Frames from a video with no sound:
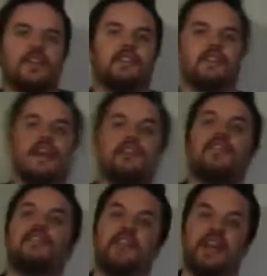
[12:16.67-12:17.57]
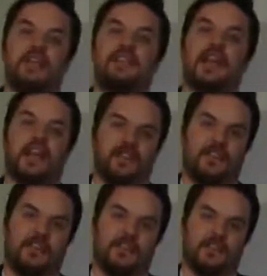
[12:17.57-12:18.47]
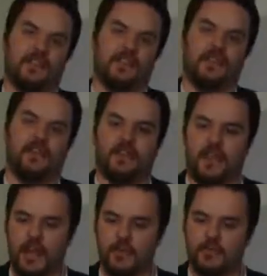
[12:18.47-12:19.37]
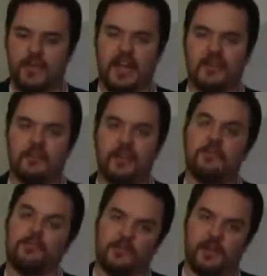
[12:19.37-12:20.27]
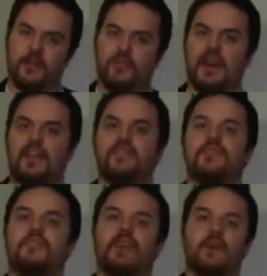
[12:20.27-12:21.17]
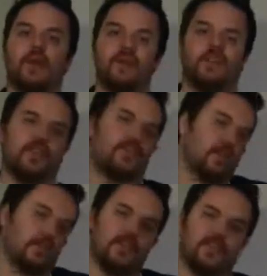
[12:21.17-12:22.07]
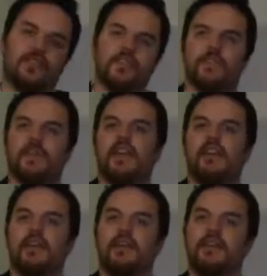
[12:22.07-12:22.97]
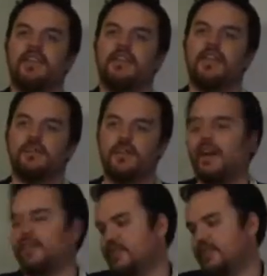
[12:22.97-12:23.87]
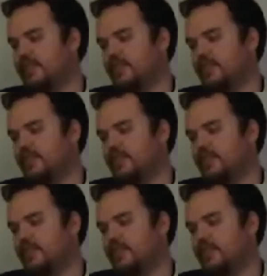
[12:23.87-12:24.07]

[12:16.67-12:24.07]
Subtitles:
you'll have a fantastic amateur cosplay for Frank West from Dead Rising, Dead Rising 2, and Dead Rising Case West.